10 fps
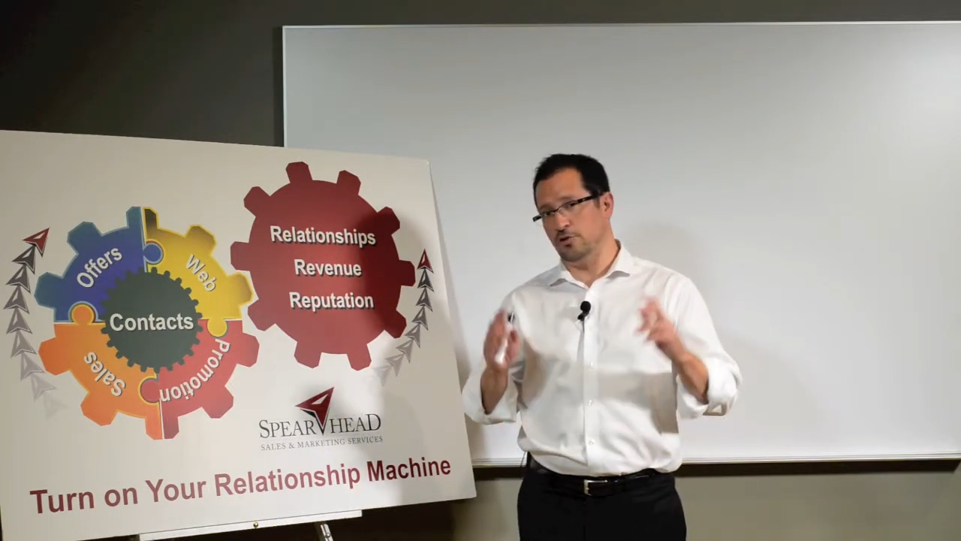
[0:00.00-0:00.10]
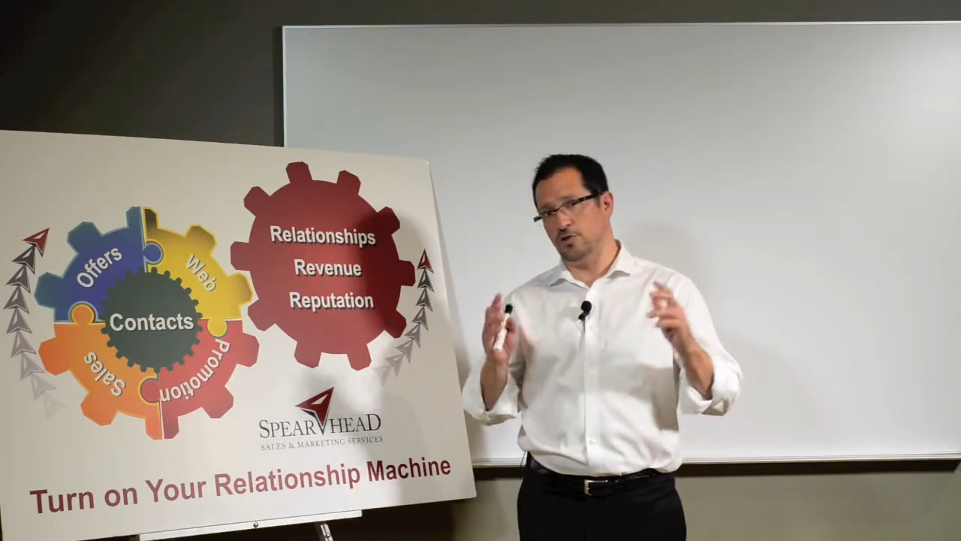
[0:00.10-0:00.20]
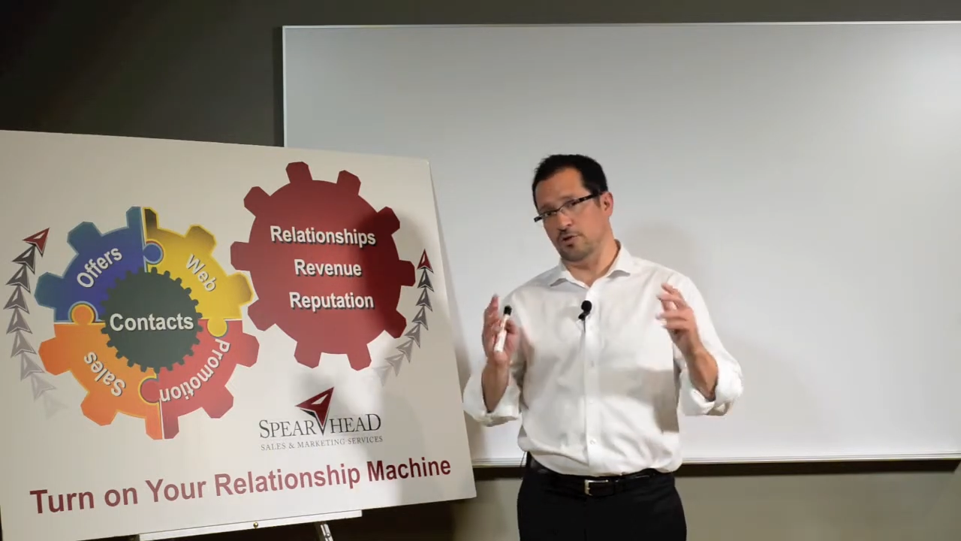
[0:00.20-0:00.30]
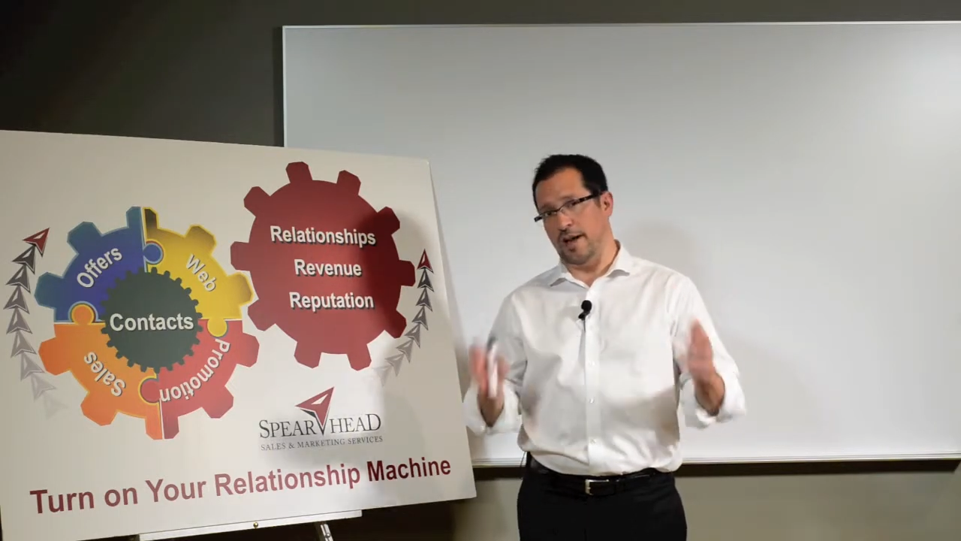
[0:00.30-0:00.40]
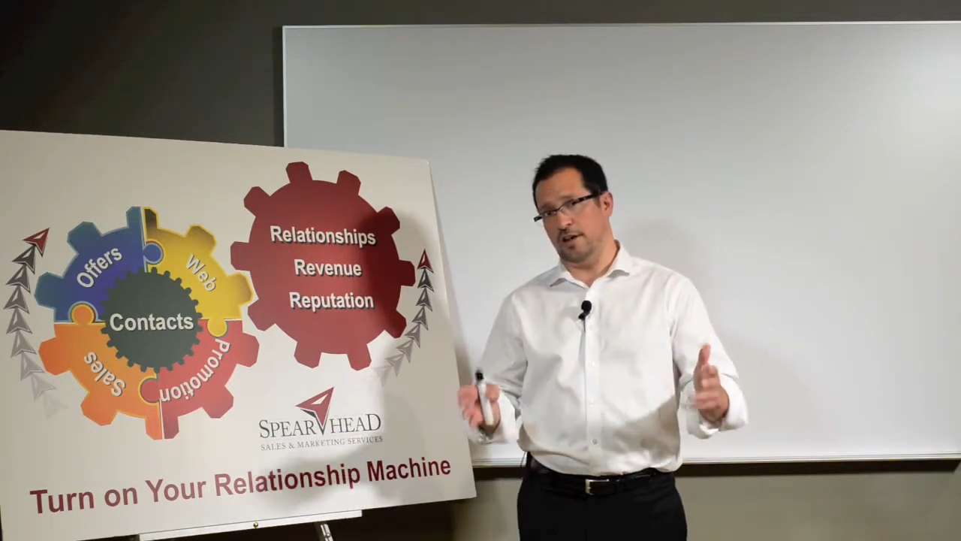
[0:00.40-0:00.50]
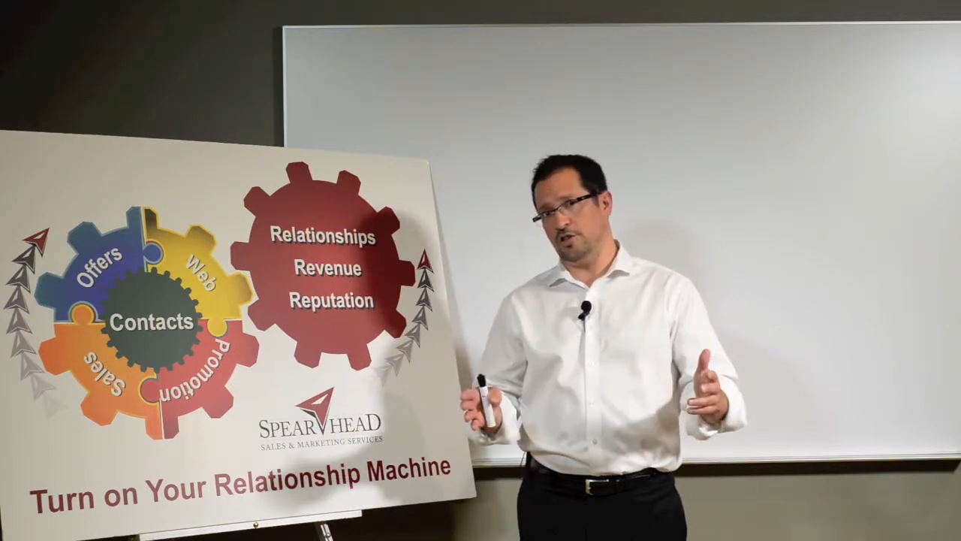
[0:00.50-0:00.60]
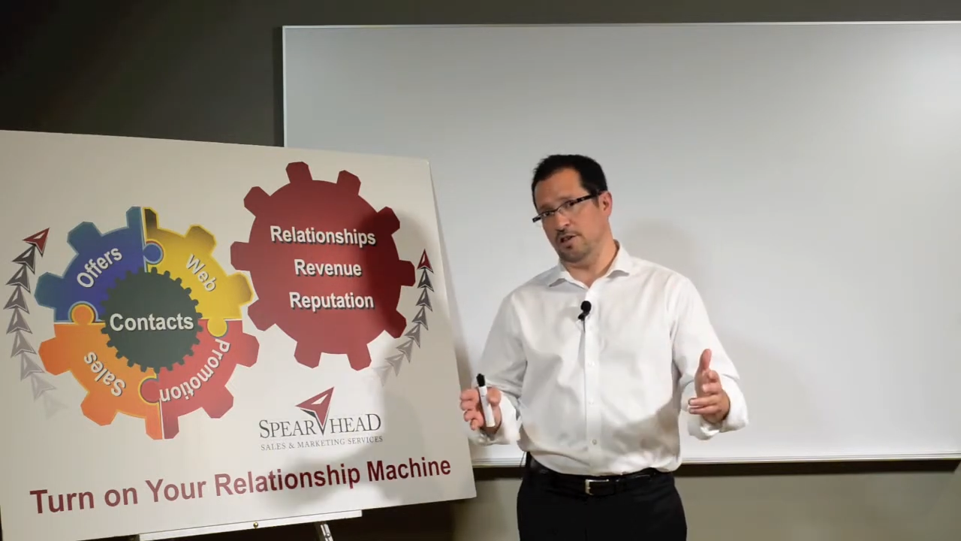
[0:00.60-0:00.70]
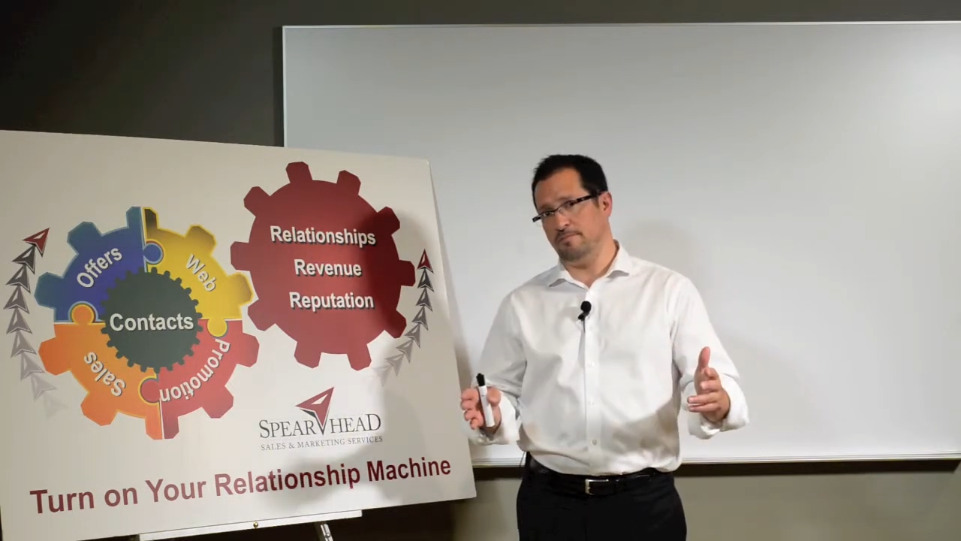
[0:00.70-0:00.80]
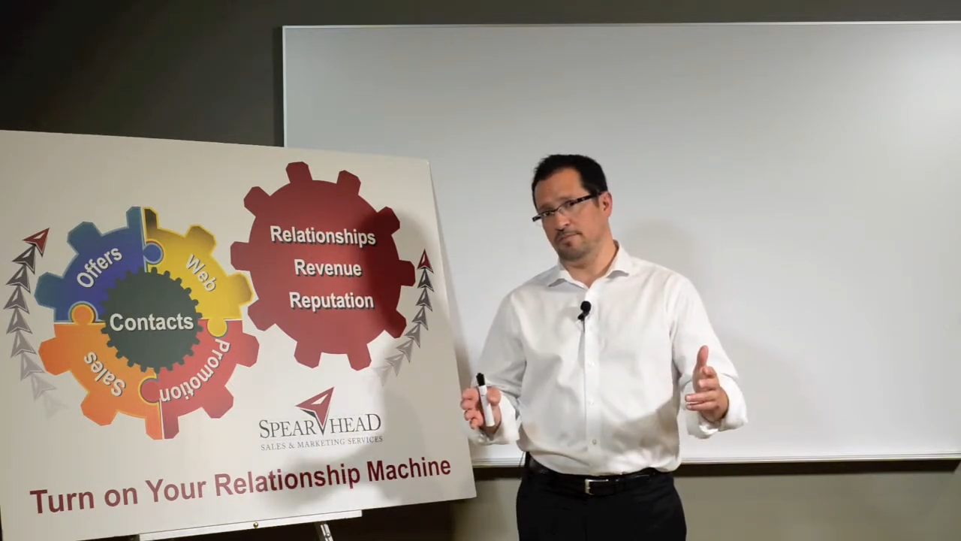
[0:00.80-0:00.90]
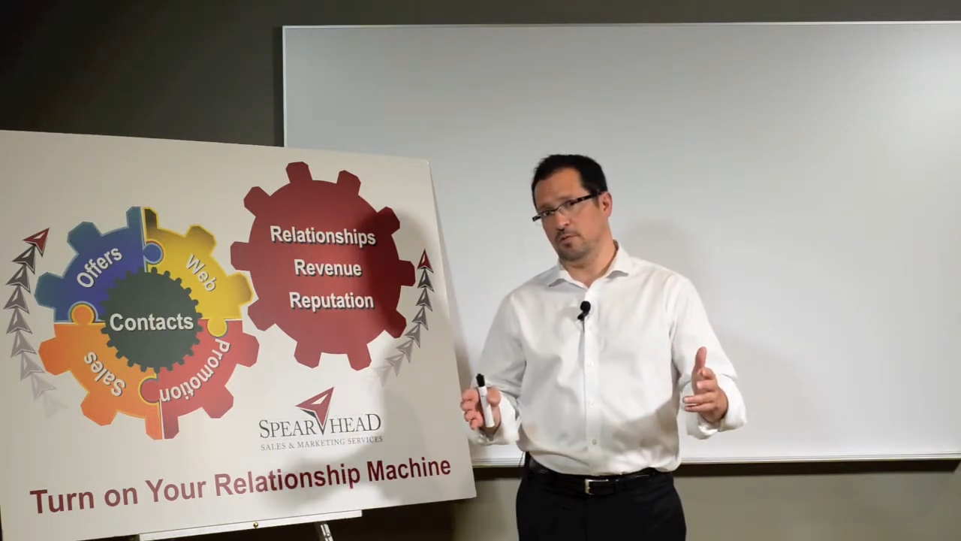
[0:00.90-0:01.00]

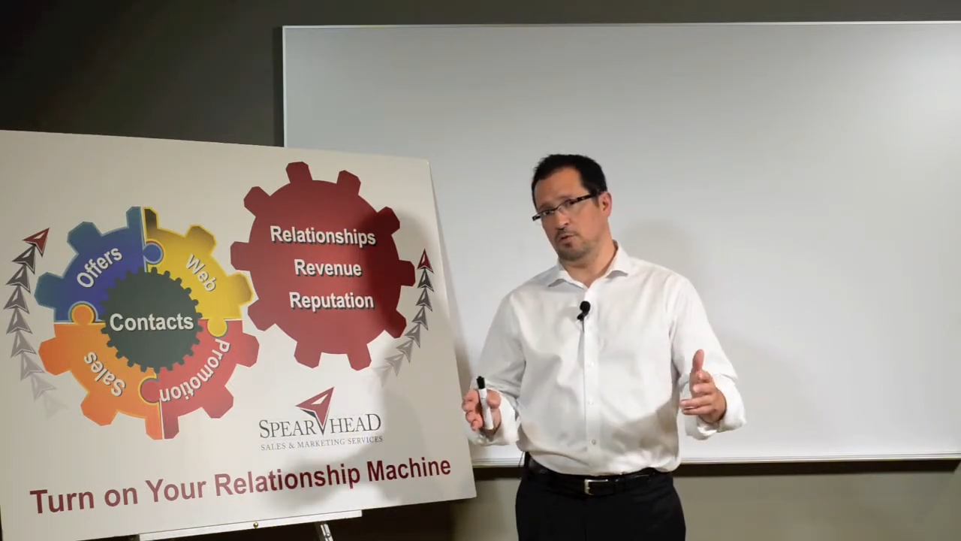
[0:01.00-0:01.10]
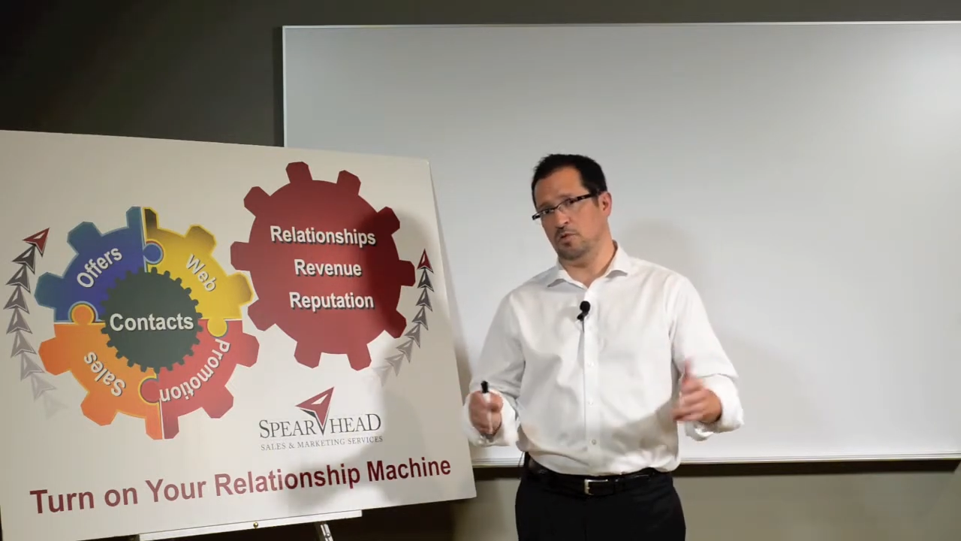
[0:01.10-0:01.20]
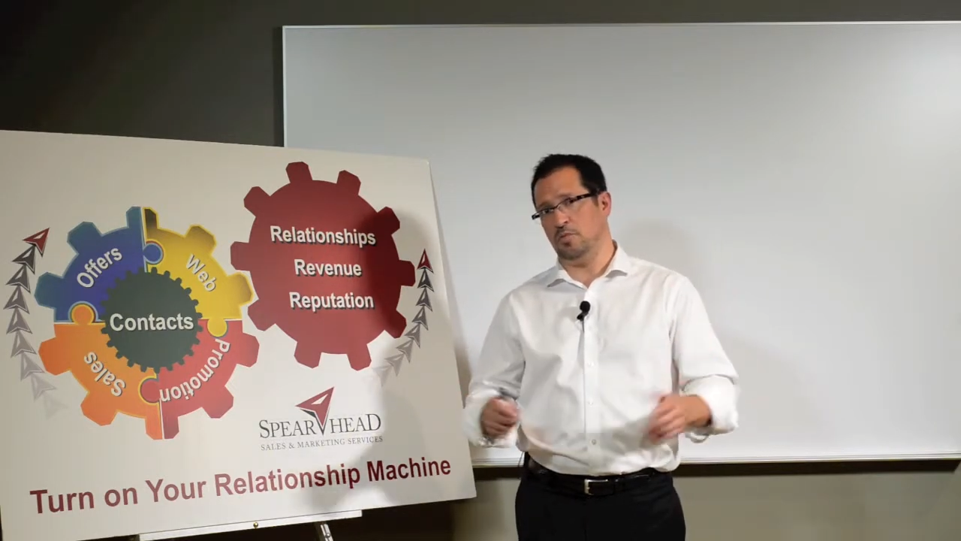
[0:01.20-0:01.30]
strategy, which